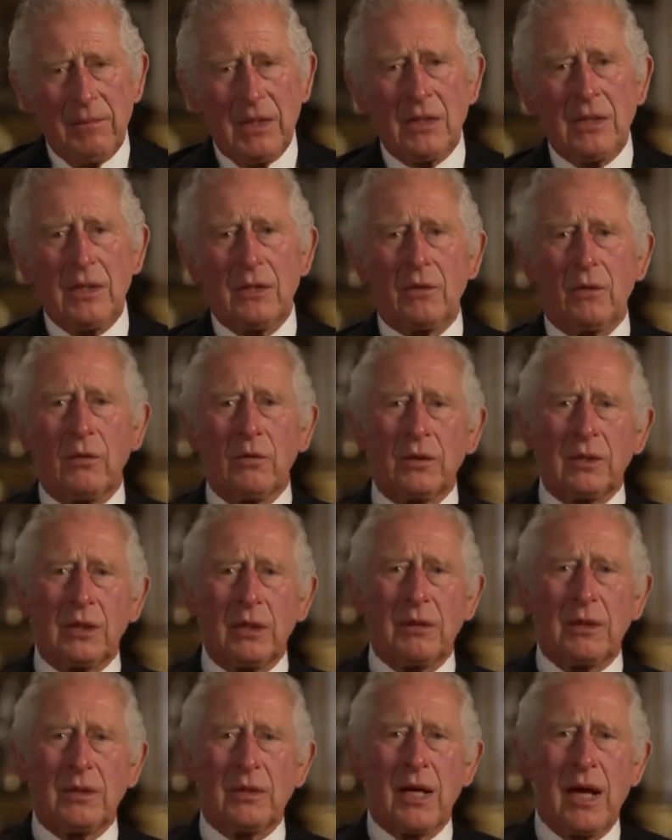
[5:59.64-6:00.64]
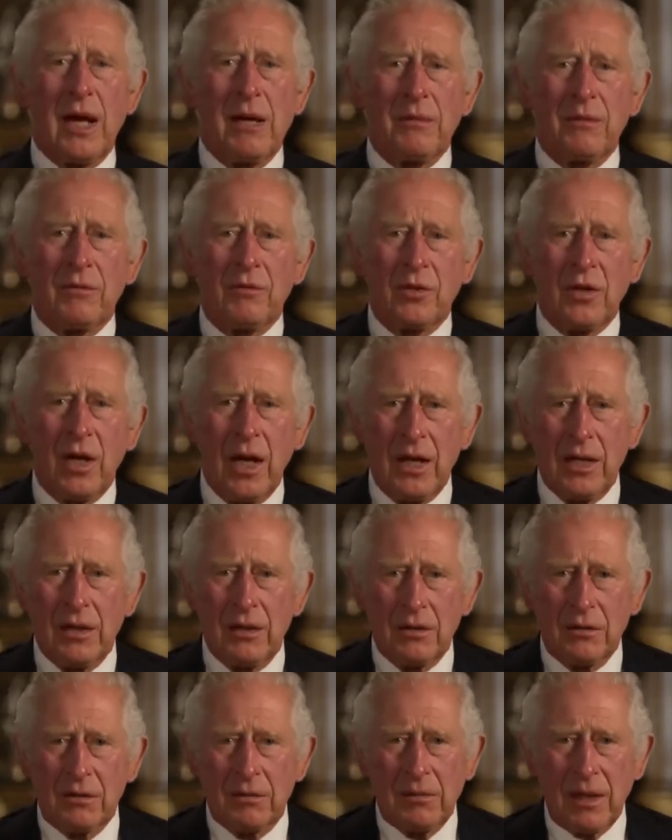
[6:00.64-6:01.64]
This is also a time of
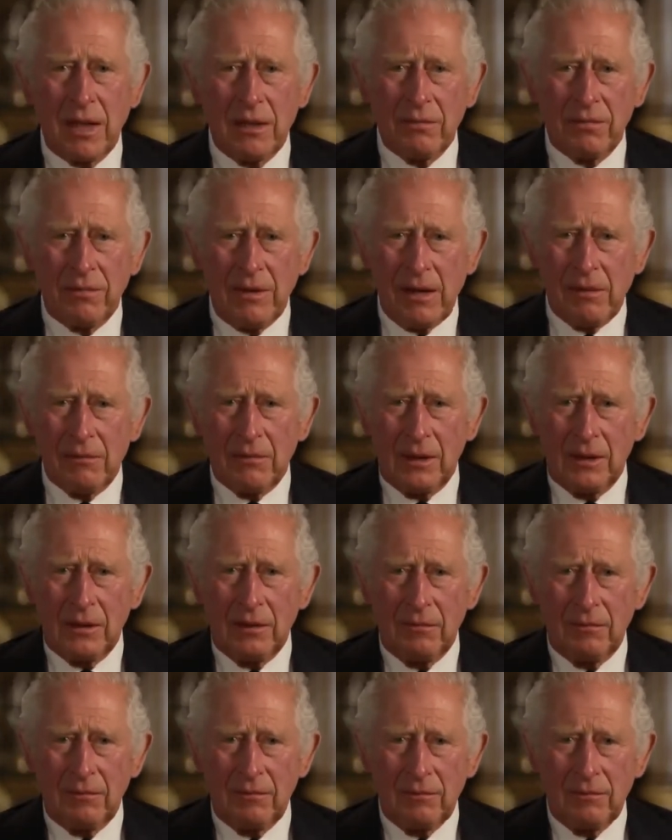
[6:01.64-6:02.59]
change for my family.